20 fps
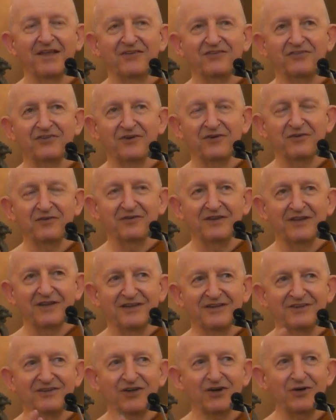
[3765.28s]
So
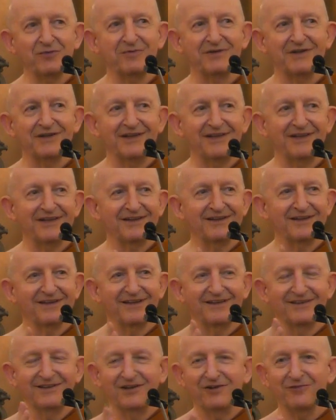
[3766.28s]
nobody,
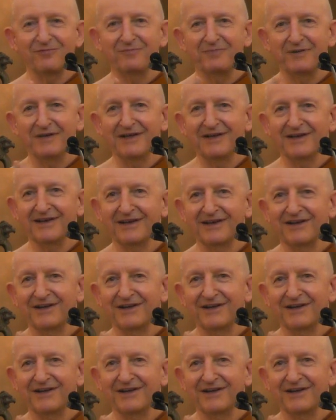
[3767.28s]
no being